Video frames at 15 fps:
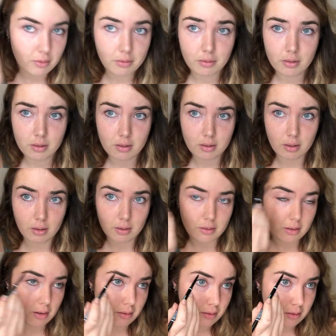
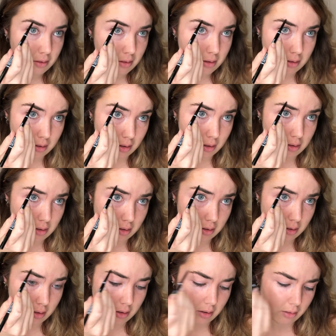start sketching
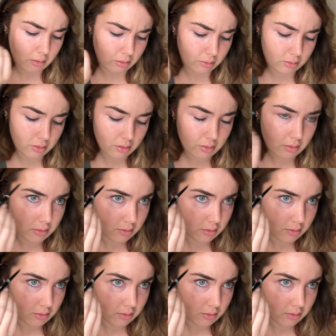it out.